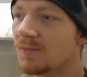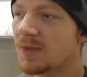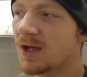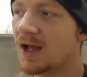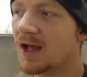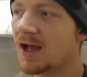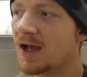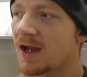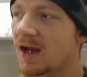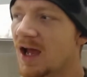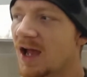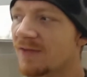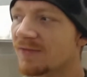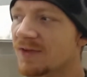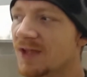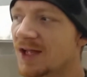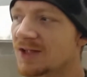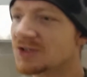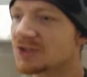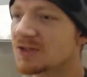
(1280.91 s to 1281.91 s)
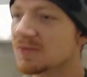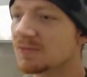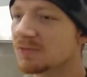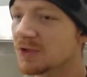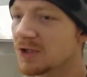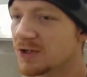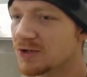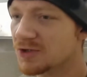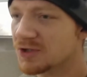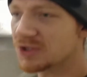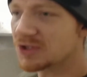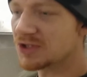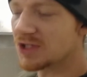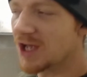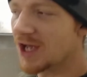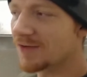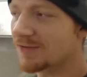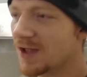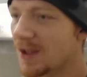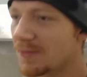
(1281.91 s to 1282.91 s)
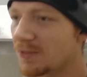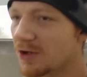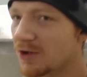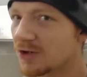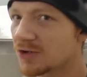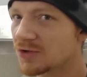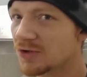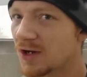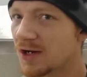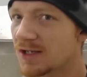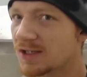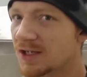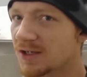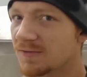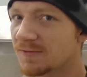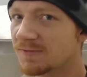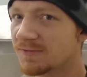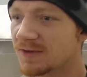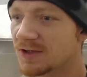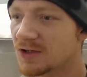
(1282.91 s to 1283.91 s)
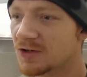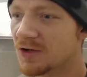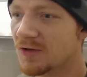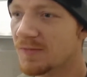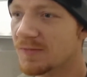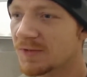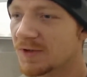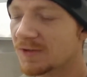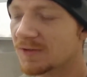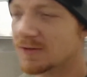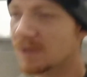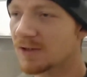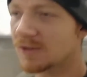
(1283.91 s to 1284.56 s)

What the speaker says: But I've got some little stuff I'm gonna try to get filmed.